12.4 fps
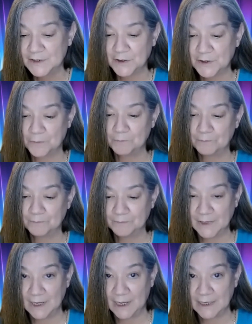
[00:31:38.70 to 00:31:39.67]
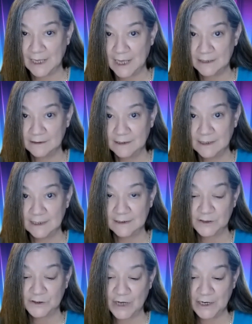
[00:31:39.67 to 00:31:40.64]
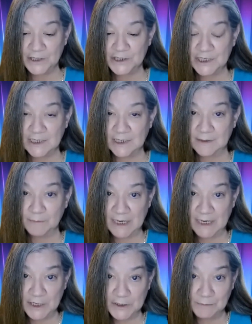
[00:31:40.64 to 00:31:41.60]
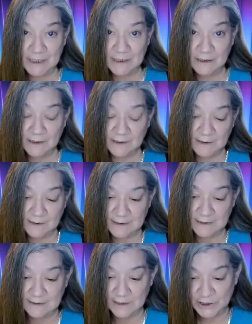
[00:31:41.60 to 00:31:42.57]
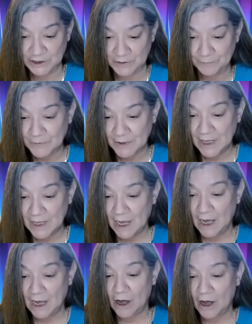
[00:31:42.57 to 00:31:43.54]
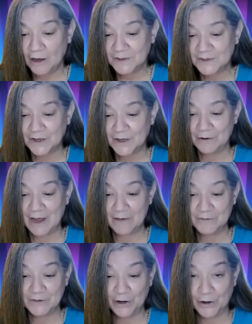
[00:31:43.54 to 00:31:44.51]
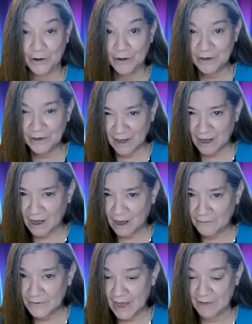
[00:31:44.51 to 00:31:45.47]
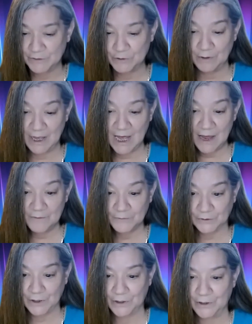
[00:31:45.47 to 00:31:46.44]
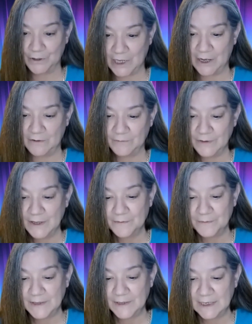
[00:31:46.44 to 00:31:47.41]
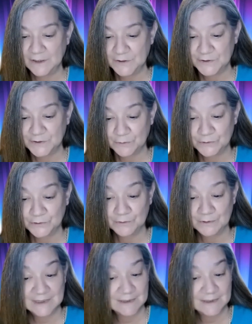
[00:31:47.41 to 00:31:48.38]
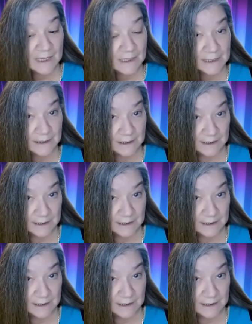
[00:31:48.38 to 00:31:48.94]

So again, it's strategy, it's management, it's a decision. Also, have you ever heard of the social selling